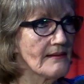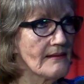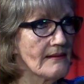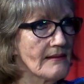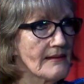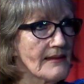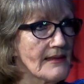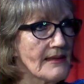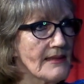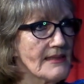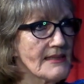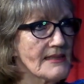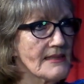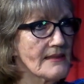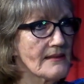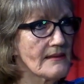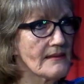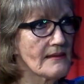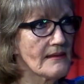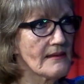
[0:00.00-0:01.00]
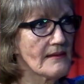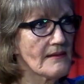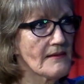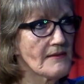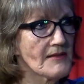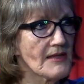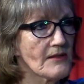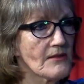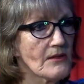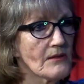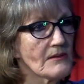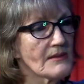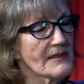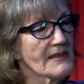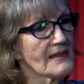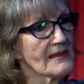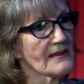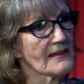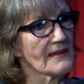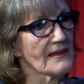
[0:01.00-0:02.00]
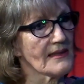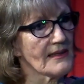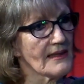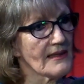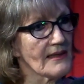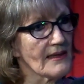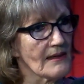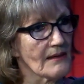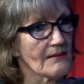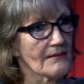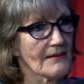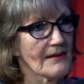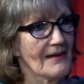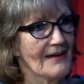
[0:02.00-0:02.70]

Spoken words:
I guess, if they don't stick their head out,